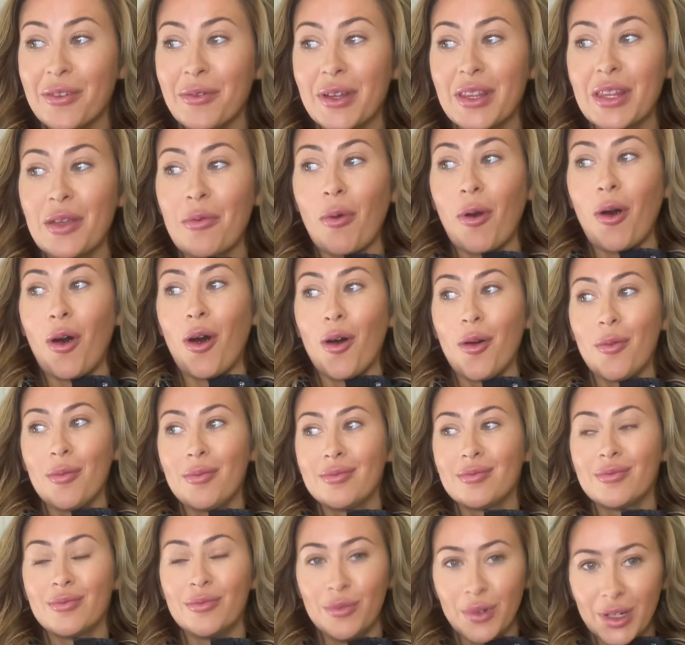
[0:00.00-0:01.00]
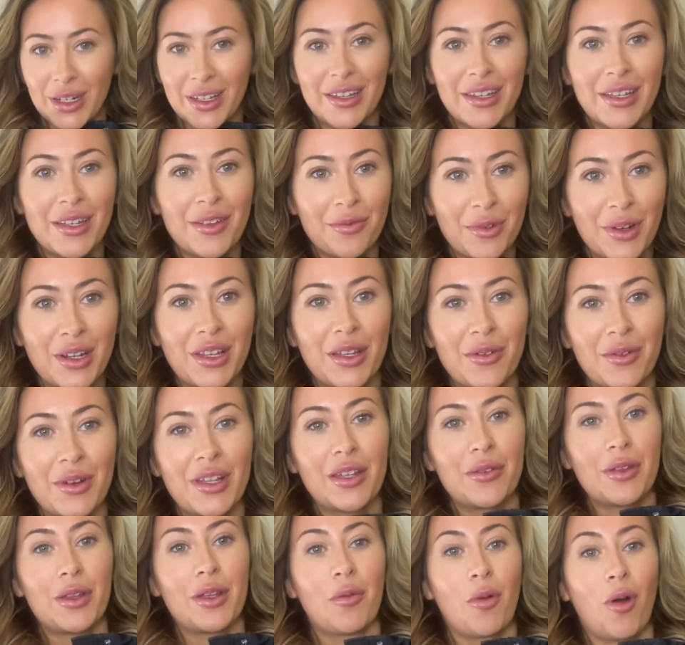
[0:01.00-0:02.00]
really warm. Really, really,
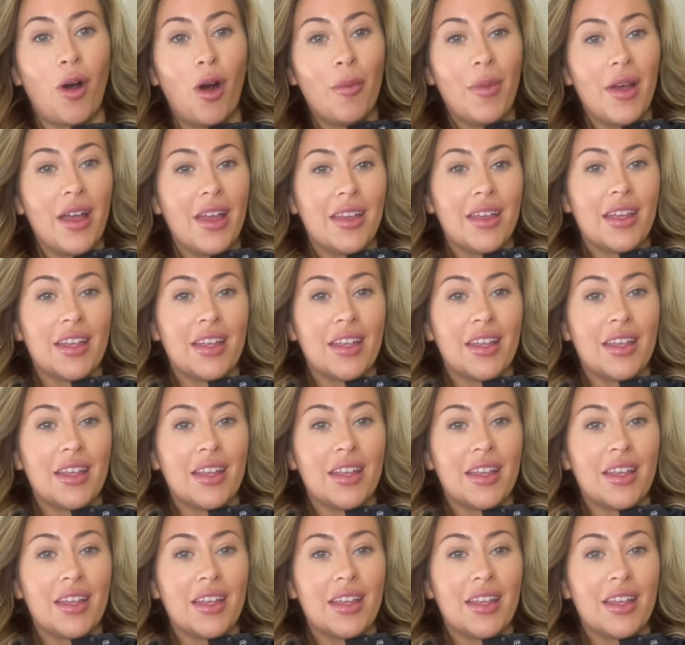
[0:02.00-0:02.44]
really, really warm.